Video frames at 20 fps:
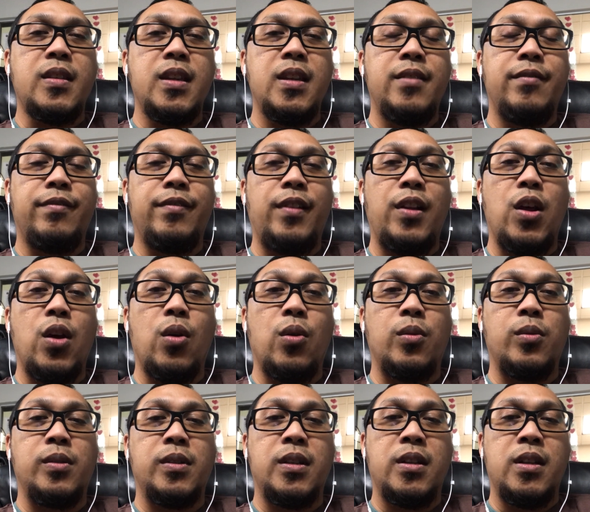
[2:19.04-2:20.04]
and
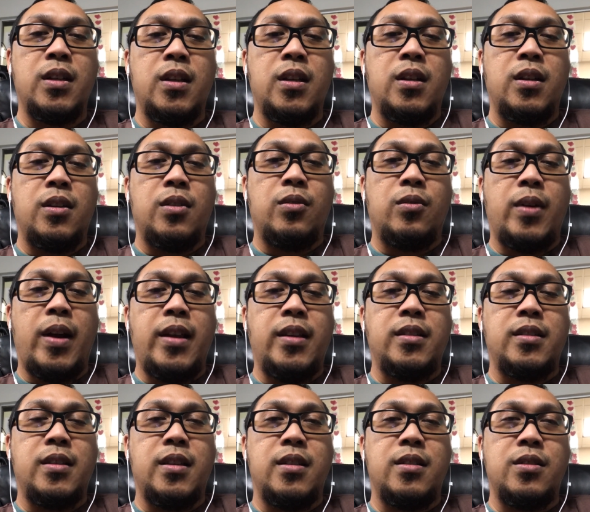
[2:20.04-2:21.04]
flow right?
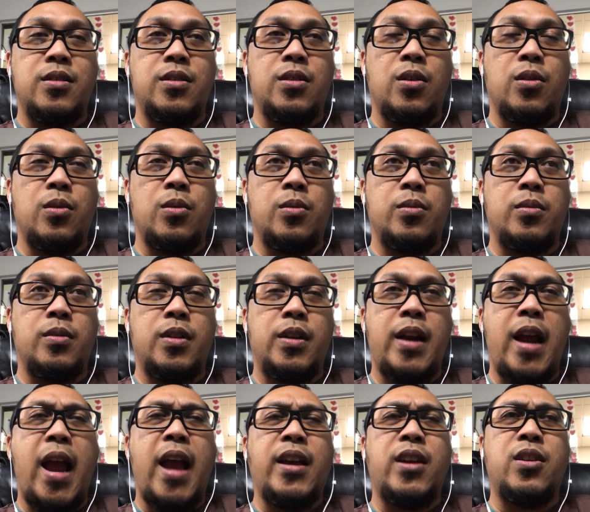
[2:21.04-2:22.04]
And so their
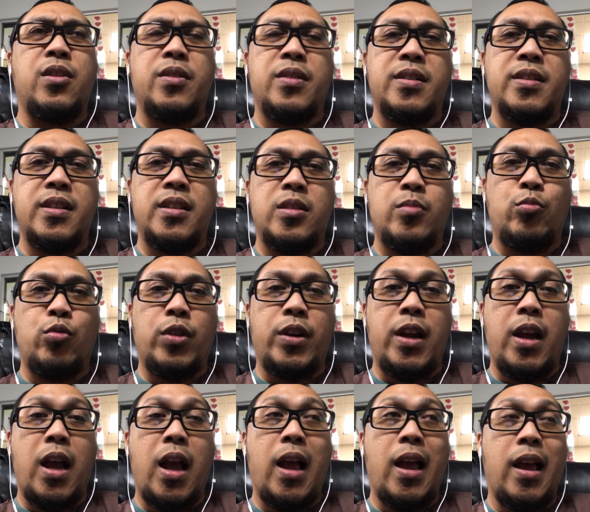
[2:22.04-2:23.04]
accuracy is
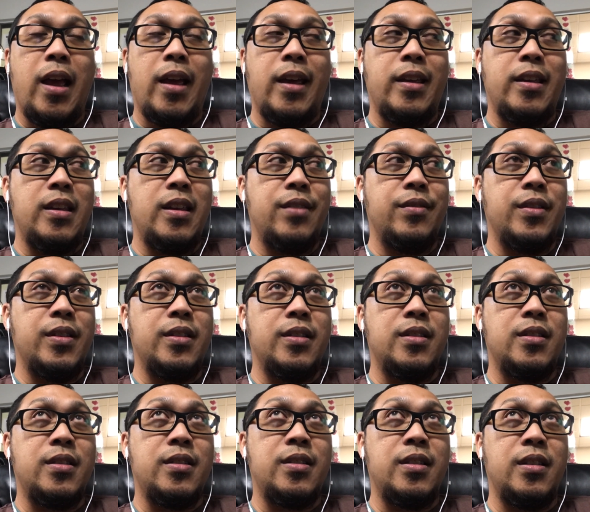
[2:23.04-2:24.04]
pretty high,
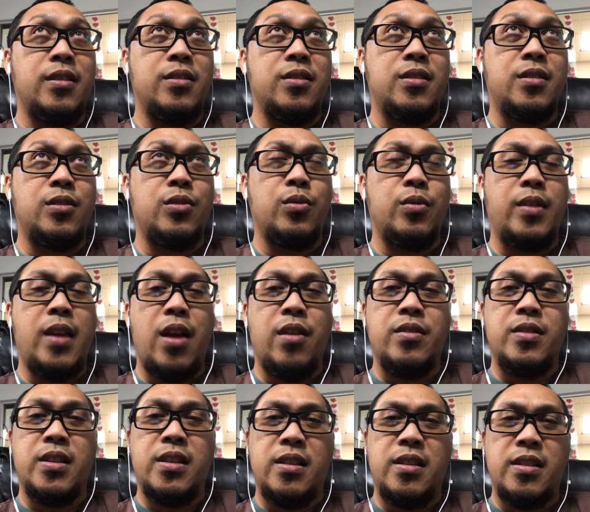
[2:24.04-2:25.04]
even since
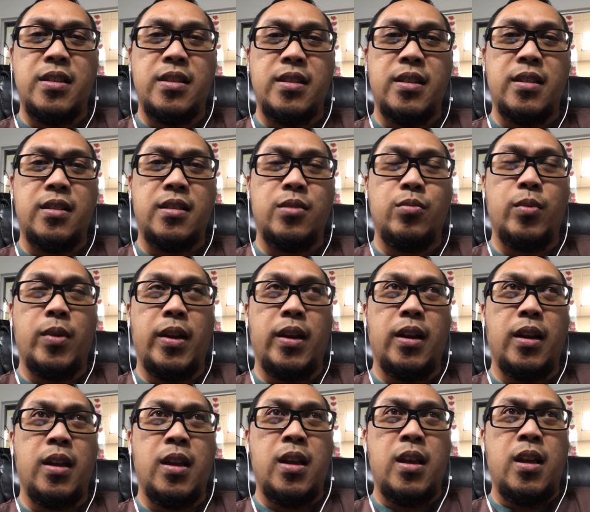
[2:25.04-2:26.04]
2006
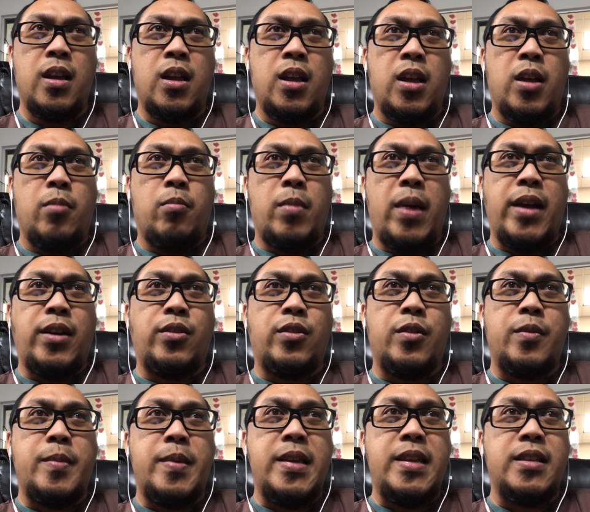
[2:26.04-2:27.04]
when
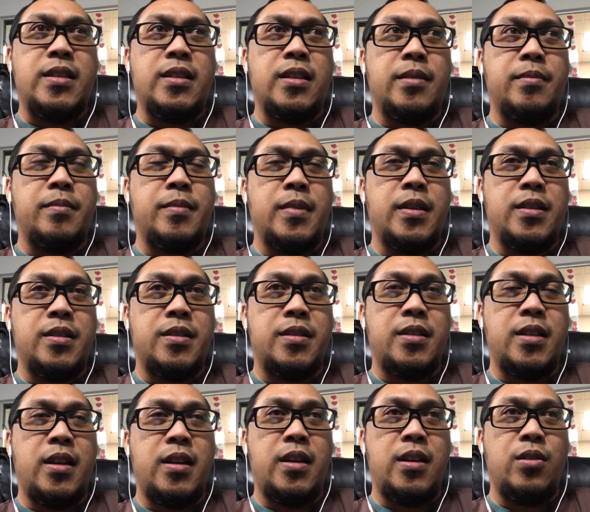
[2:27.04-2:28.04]
MicroMESAM uh,
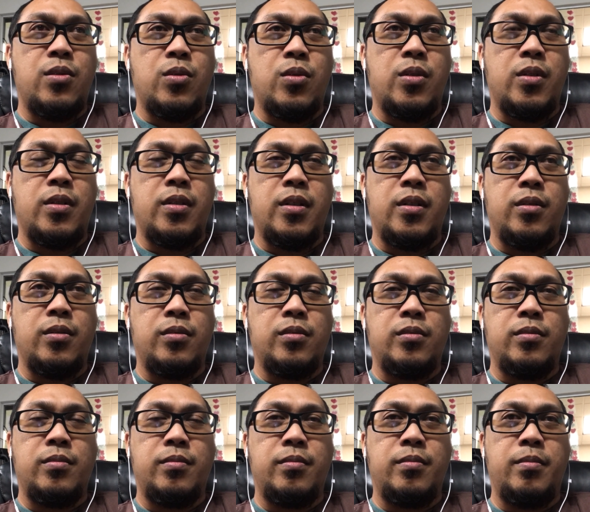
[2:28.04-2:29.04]
study, or
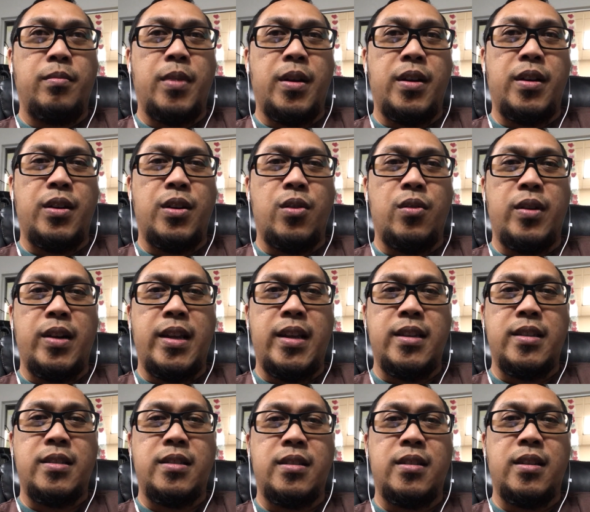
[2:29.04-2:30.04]
better known
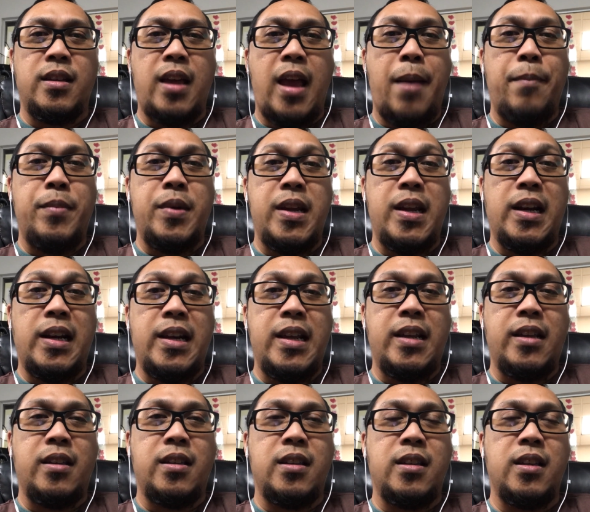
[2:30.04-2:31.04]
as
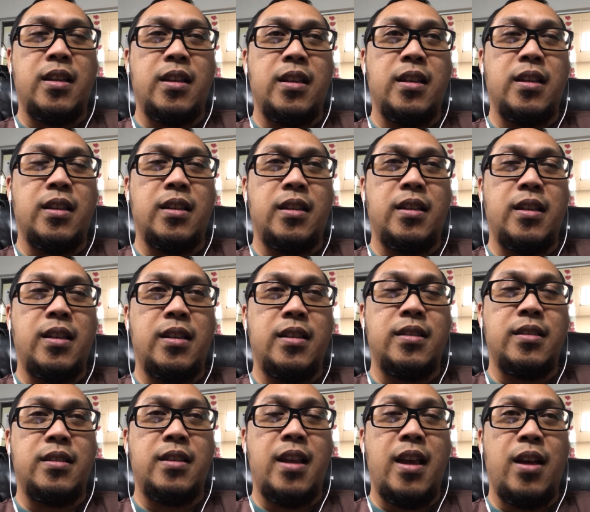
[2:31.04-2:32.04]
ApneaLink, uh,
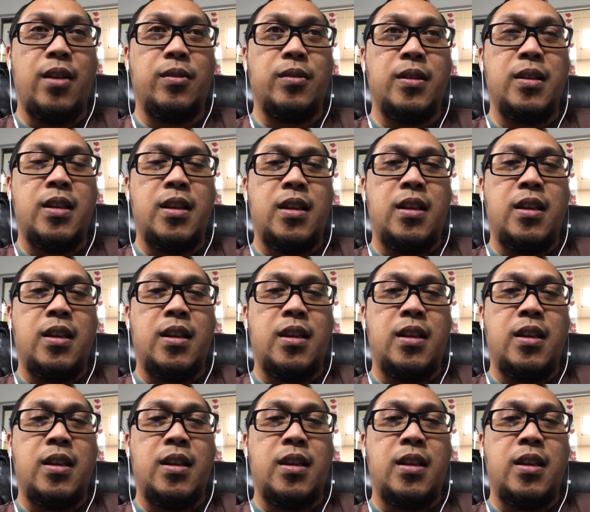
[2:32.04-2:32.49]
is now